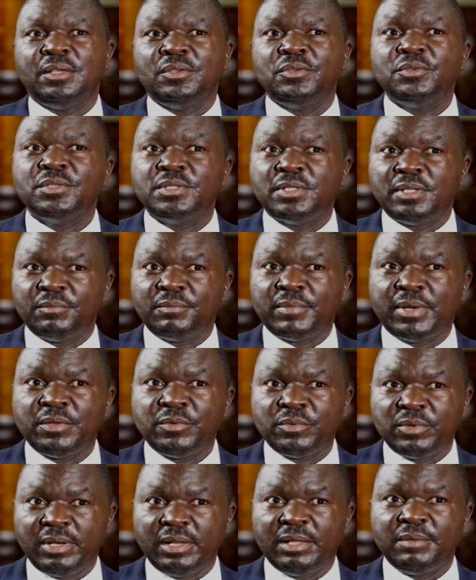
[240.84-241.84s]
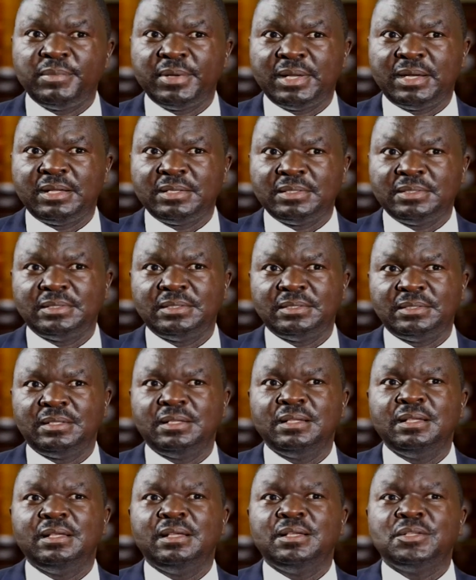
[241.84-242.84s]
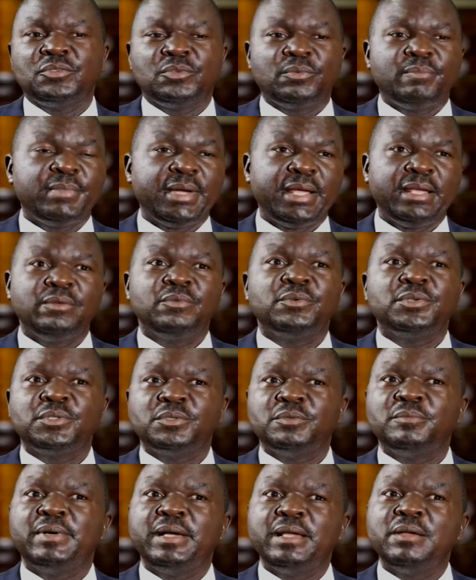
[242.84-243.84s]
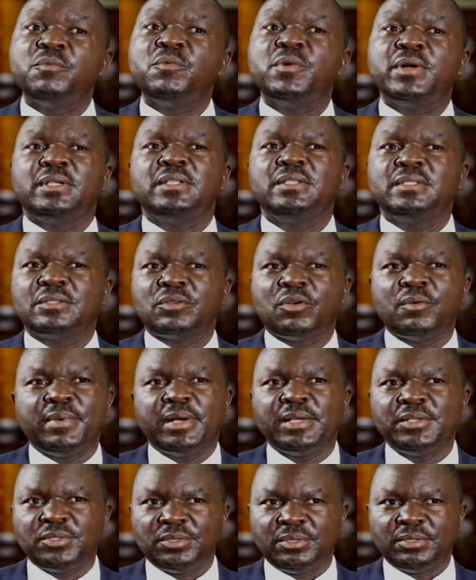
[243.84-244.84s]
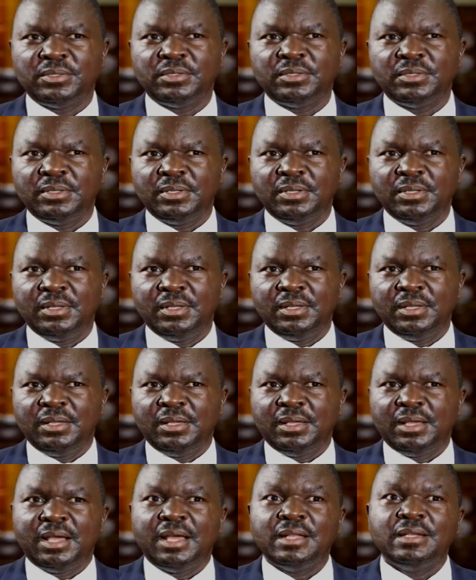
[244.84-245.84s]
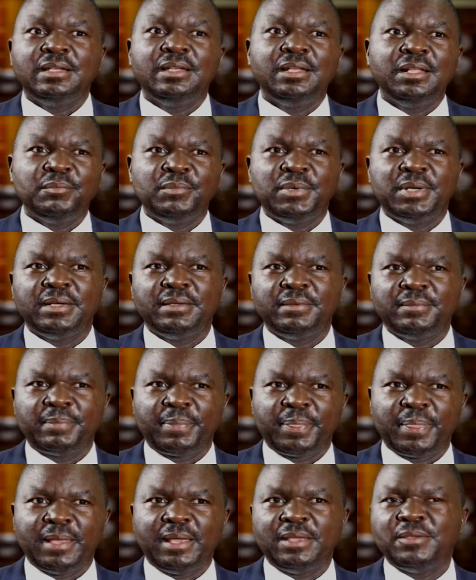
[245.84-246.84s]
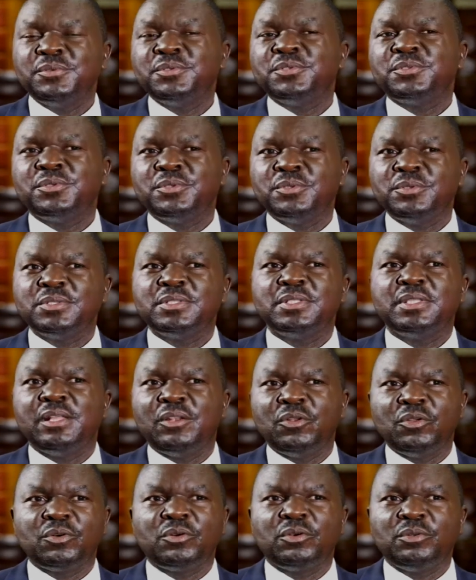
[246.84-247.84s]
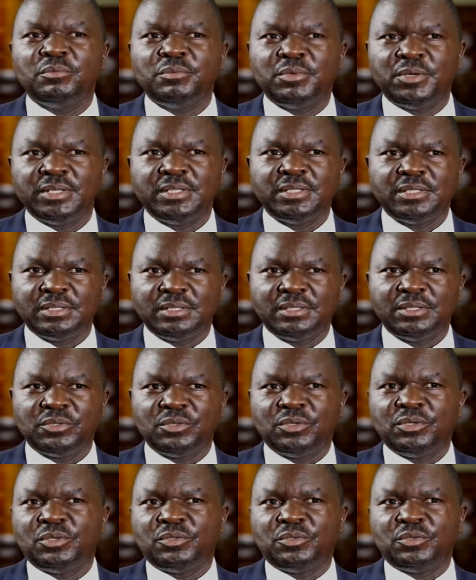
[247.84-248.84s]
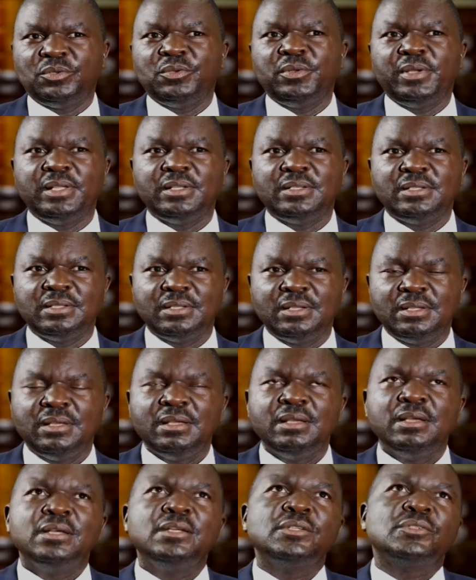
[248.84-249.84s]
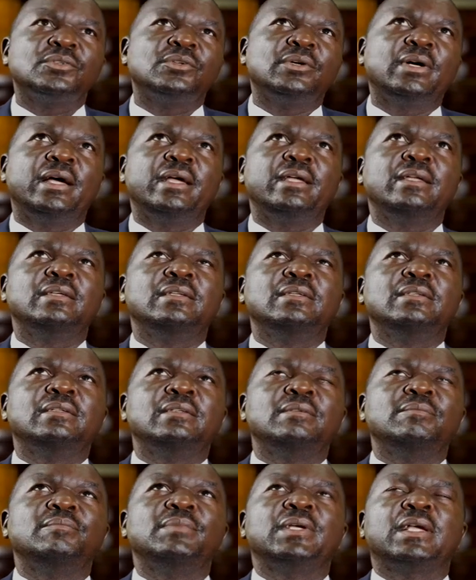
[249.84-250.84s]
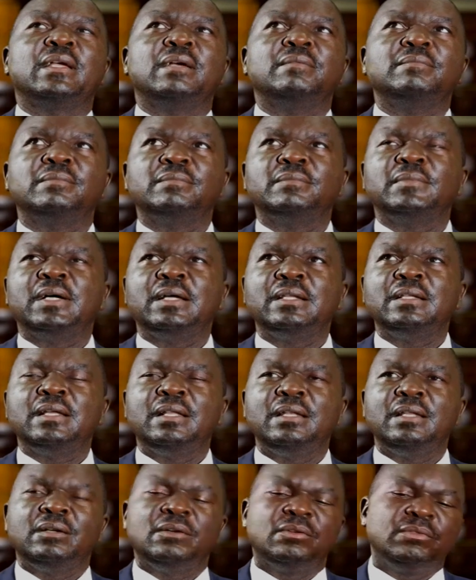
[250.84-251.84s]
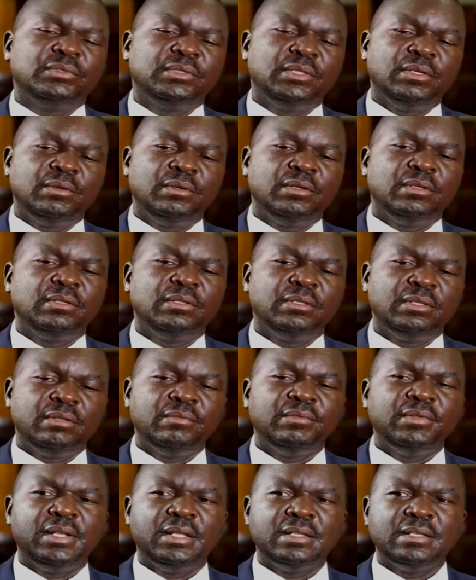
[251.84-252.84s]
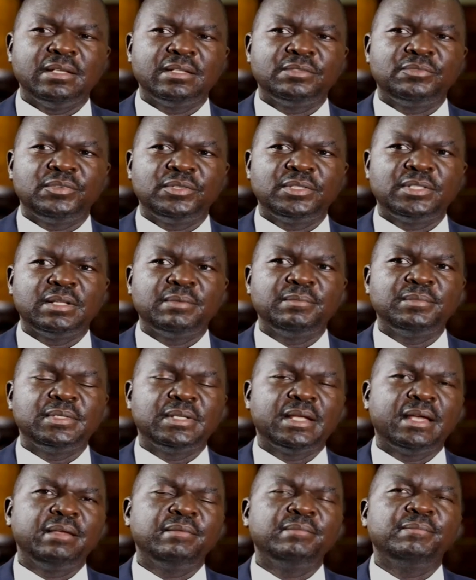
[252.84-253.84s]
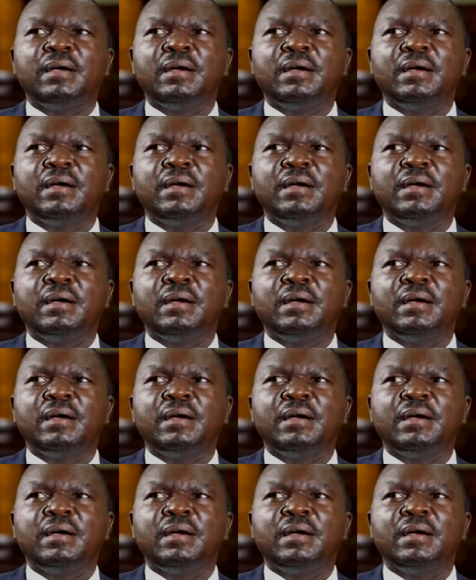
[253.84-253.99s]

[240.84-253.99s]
using manual laborers. So mine was to buy what is commercial. And labor, I used to use the local boys to do it. So I became a darling of the villagers for some time.